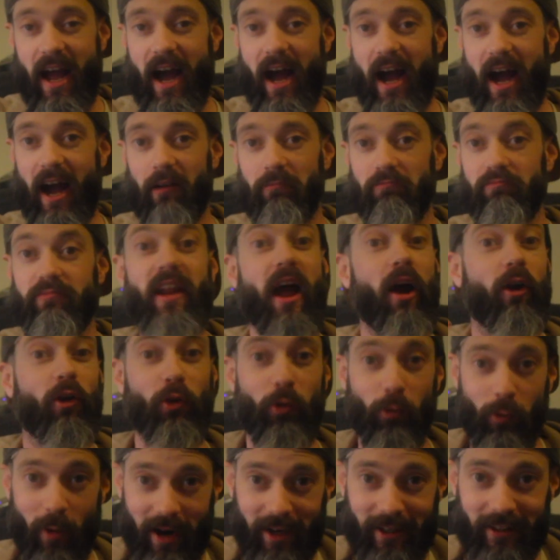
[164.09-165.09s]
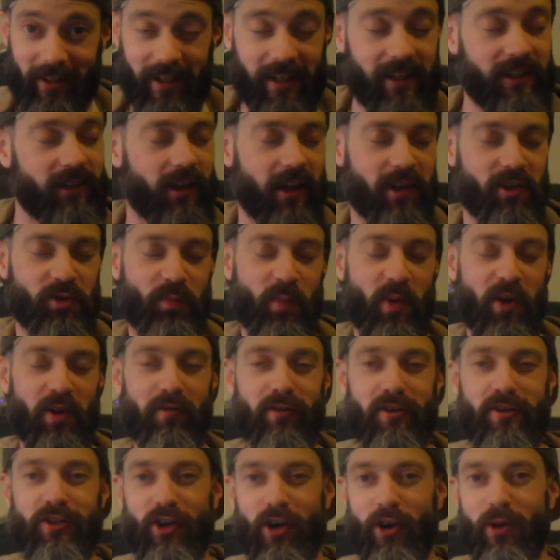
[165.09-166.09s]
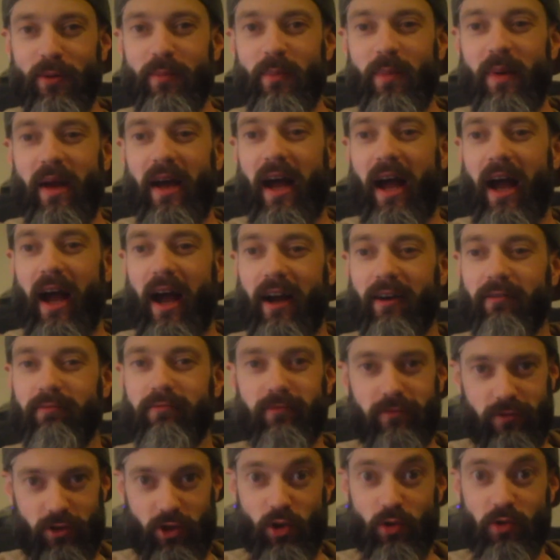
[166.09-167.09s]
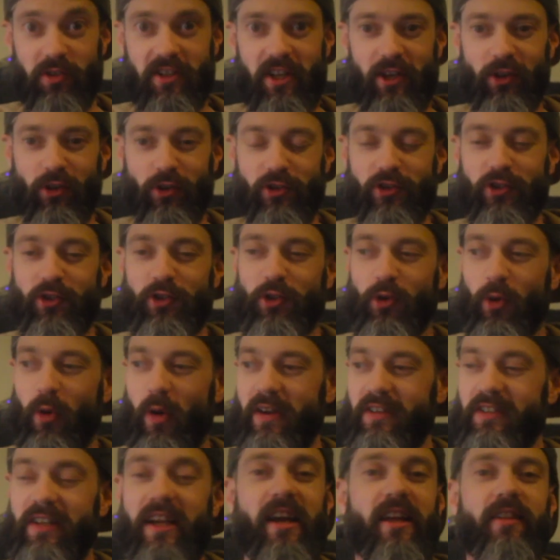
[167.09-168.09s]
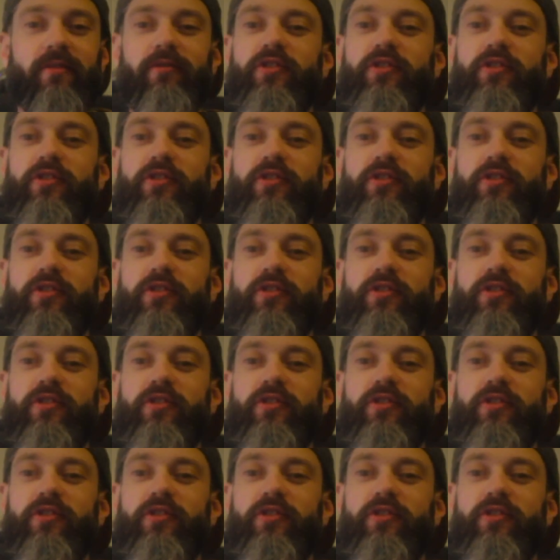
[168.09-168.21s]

Now, correctly is a bit of a term, dealer's choice.